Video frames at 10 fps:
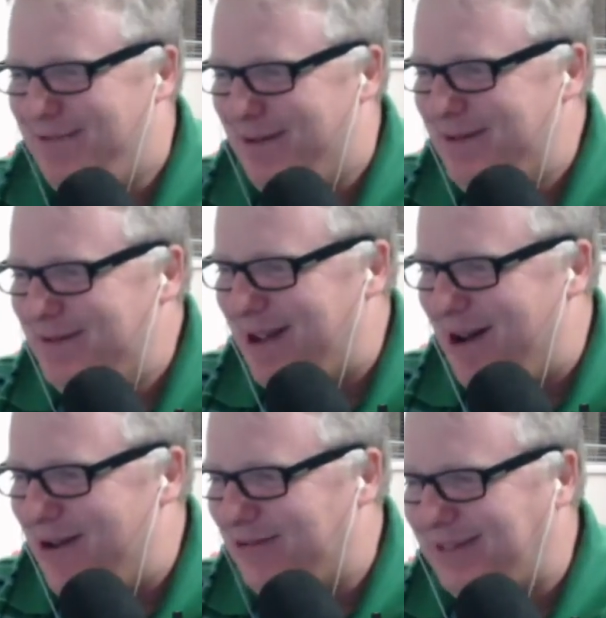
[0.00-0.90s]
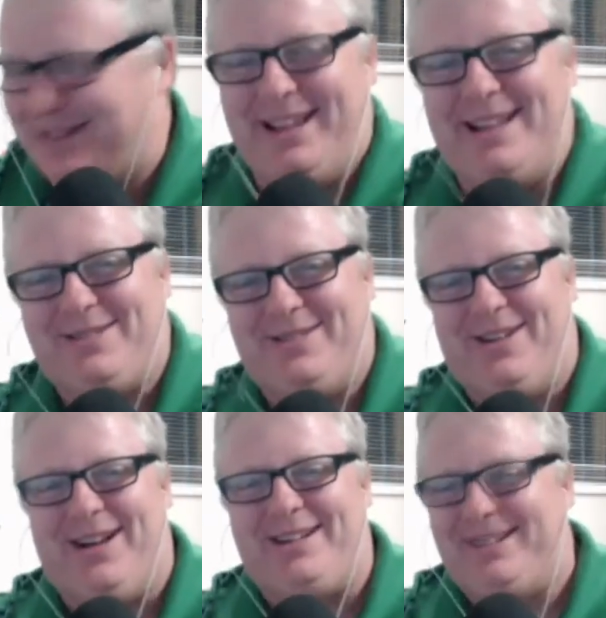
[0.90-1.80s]
Problem solved. That's
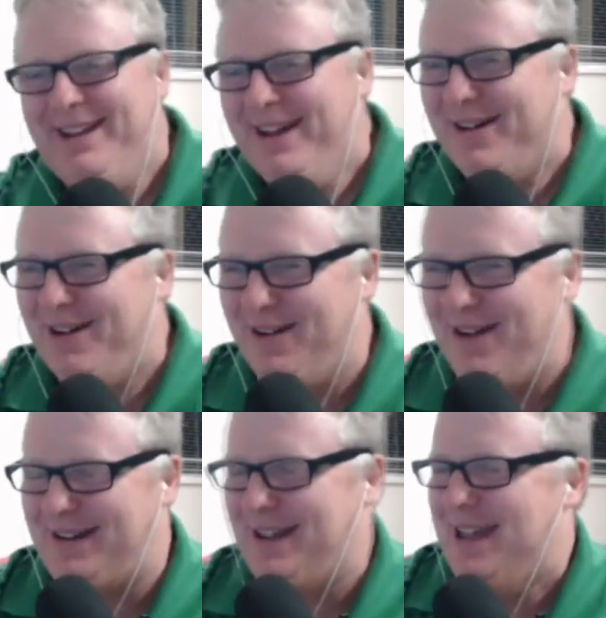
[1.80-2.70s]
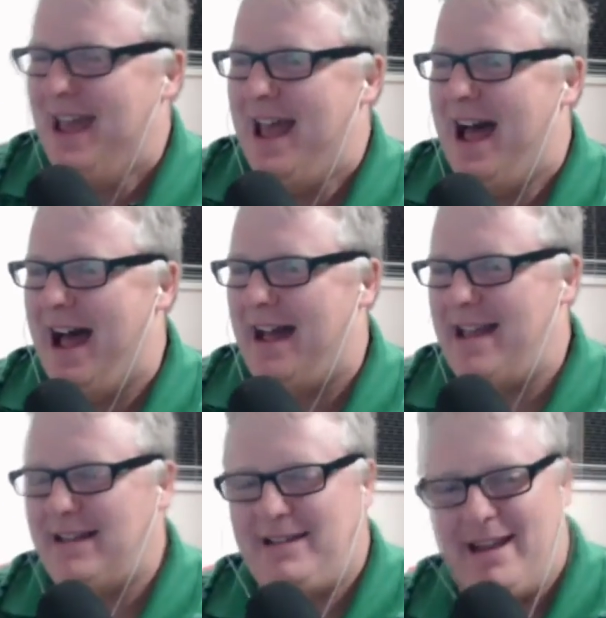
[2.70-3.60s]
right. All right.
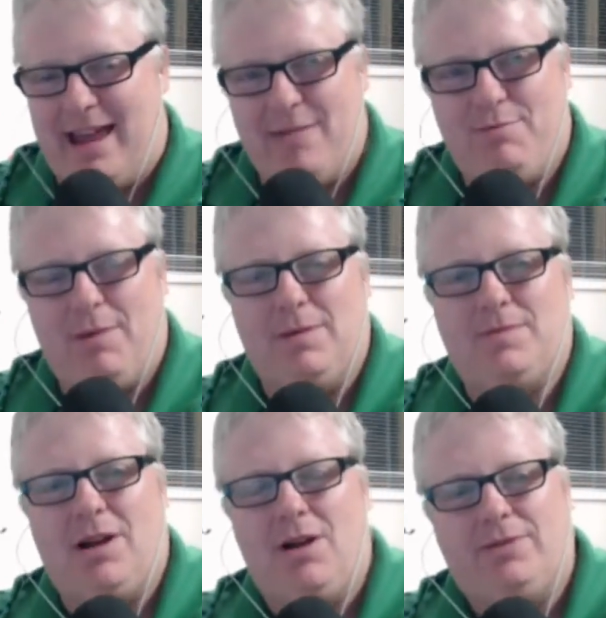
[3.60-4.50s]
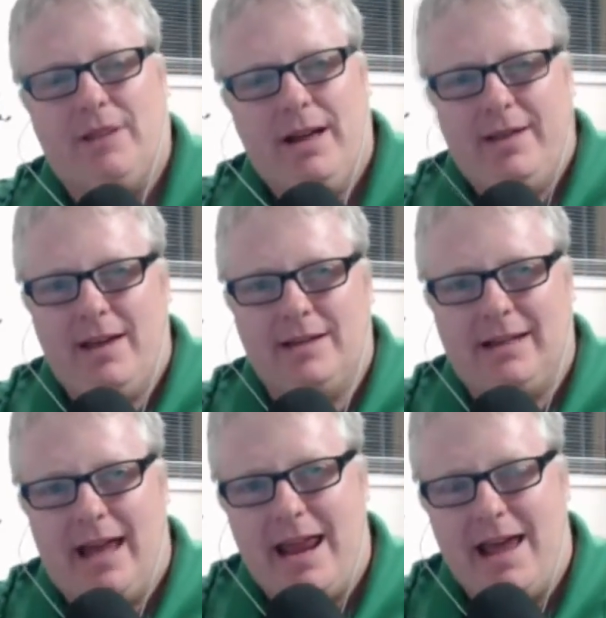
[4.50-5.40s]
Now, another problem solved. There was a
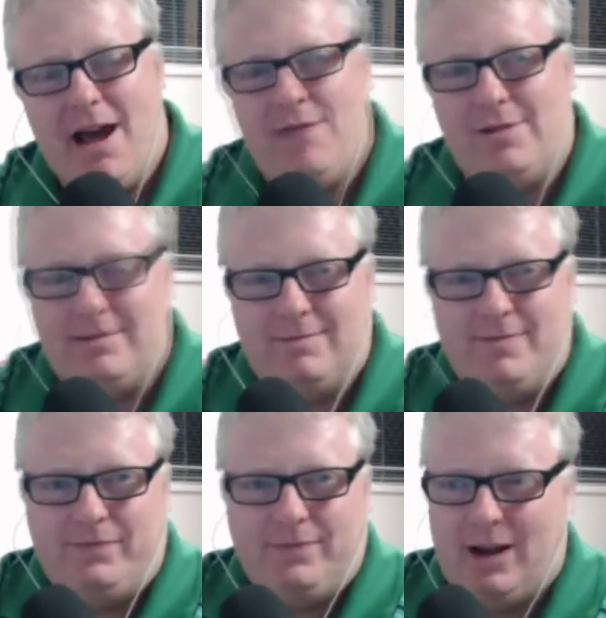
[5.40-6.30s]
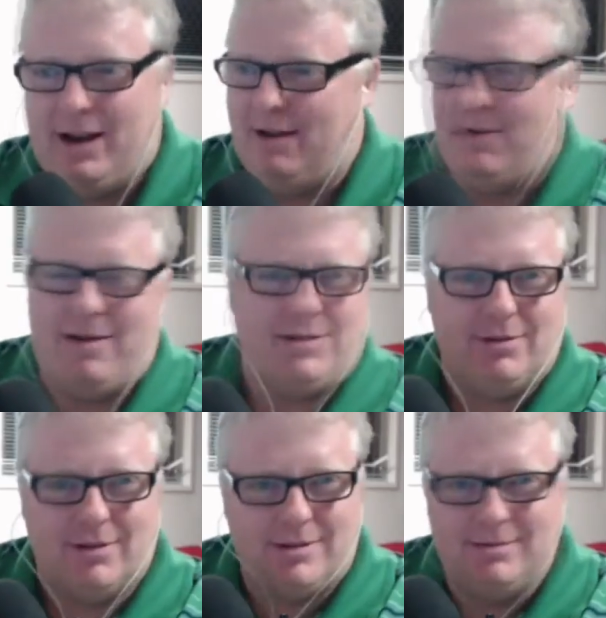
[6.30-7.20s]
lady over in, I don't know where she
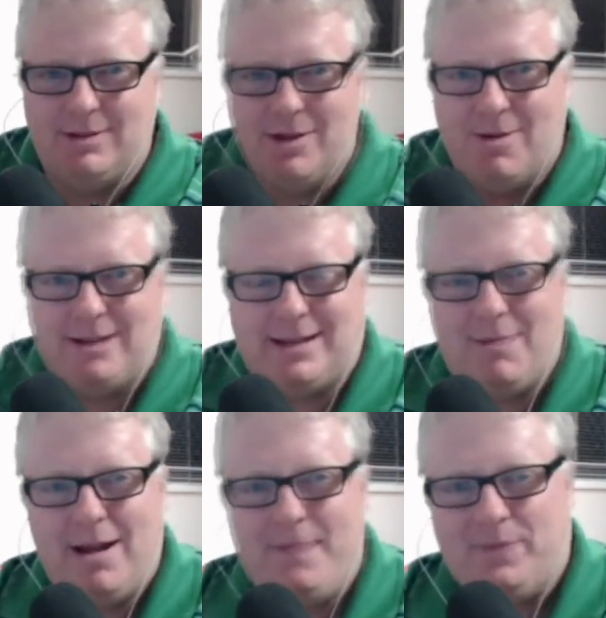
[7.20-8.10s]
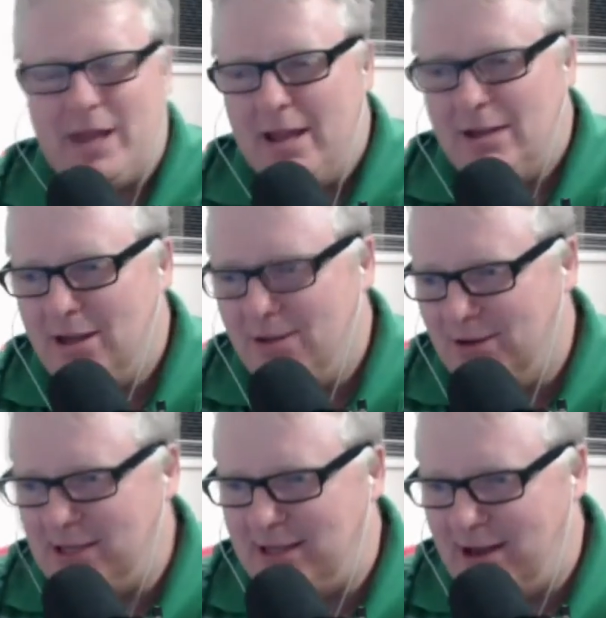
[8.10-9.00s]
was, US somewhere. She
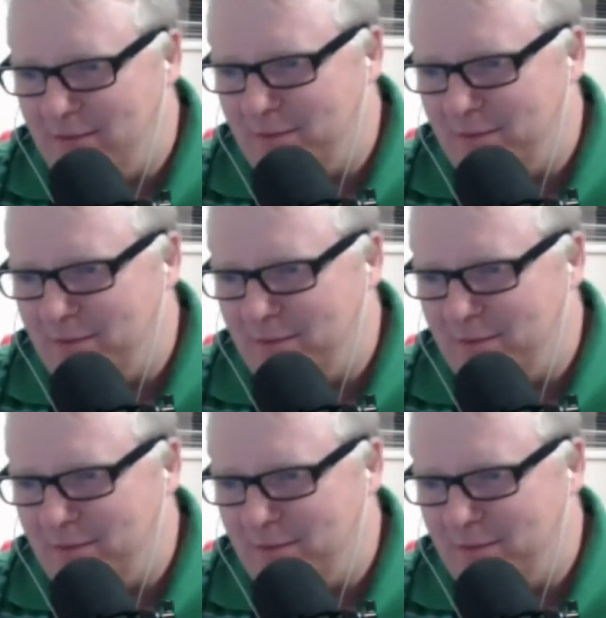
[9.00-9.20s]
thought she'd solve a